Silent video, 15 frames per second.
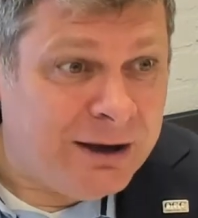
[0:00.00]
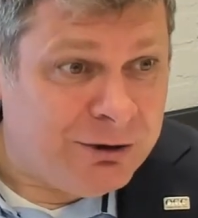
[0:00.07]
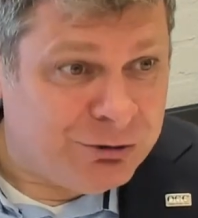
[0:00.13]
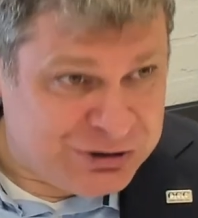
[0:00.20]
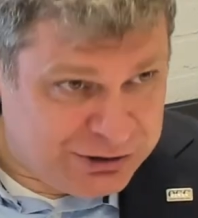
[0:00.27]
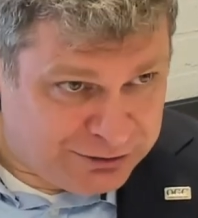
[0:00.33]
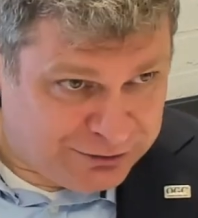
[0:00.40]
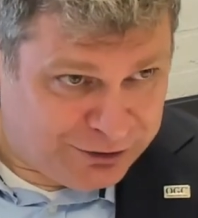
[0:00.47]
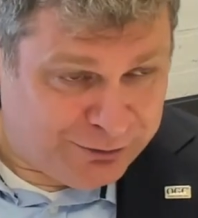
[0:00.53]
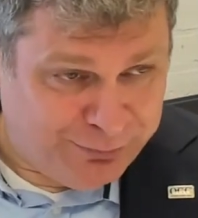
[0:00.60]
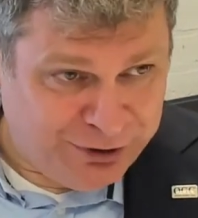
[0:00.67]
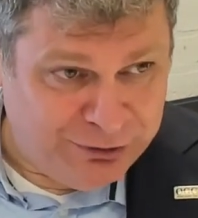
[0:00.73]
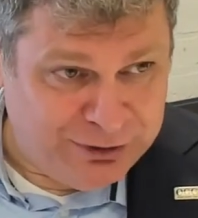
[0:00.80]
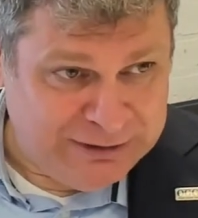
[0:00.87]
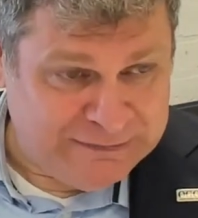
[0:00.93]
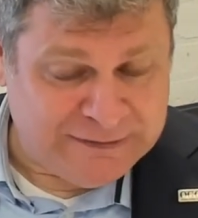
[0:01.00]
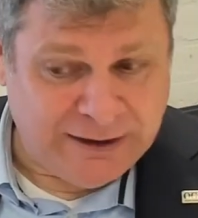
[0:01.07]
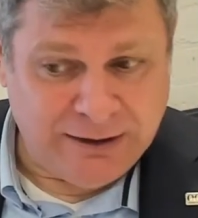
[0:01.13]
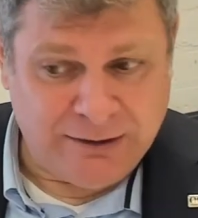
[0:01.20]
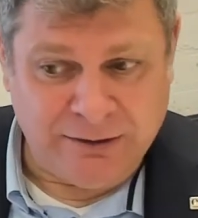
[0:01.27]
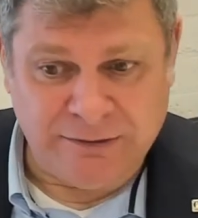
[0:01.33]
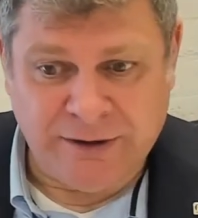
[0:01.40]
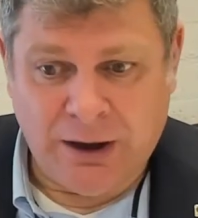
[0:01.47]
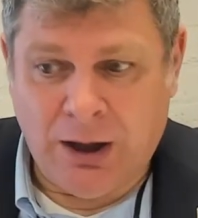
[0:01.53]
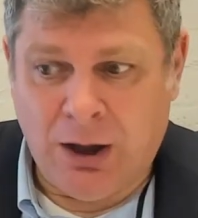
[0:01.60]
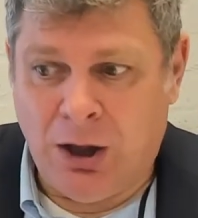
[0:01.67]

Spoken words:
energy on computing cycles